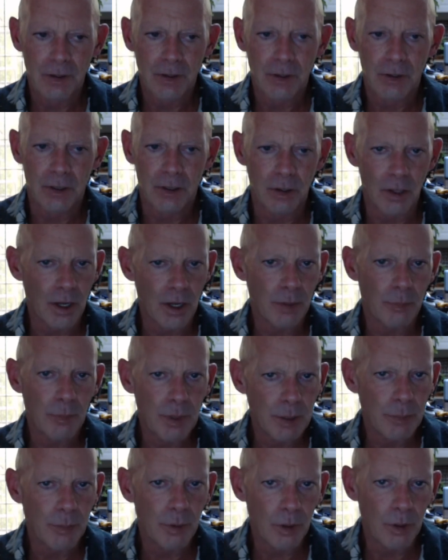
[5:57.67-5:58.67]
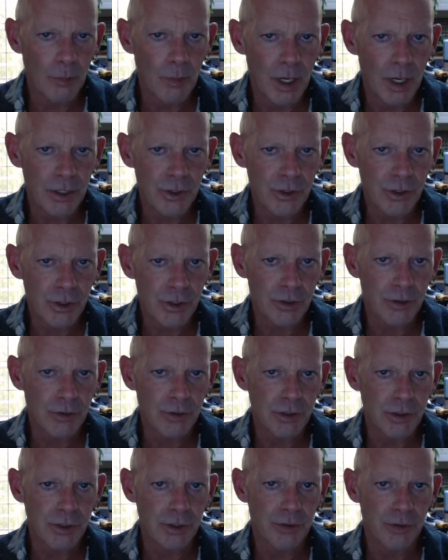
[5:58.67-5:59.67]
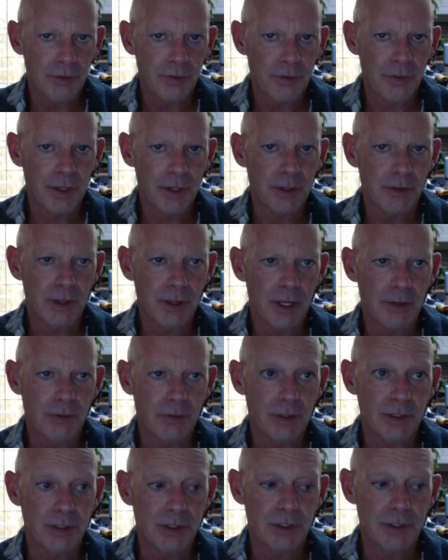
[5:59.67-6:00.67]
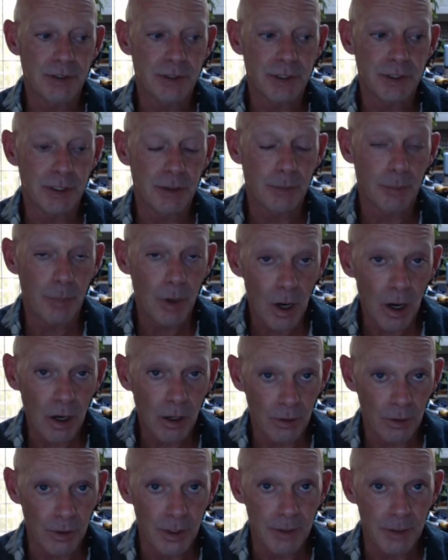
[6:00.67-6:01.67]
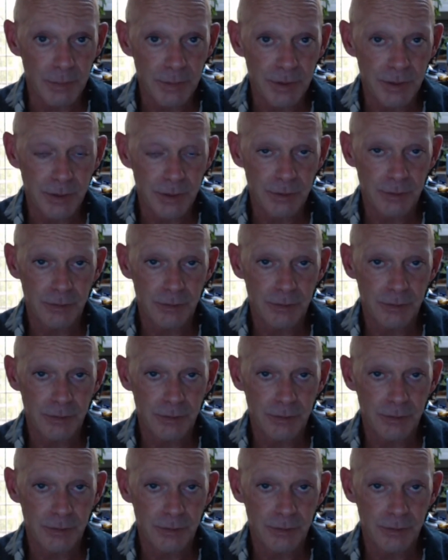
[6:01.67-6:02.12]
lot of people in my church think that this is the apocalypse.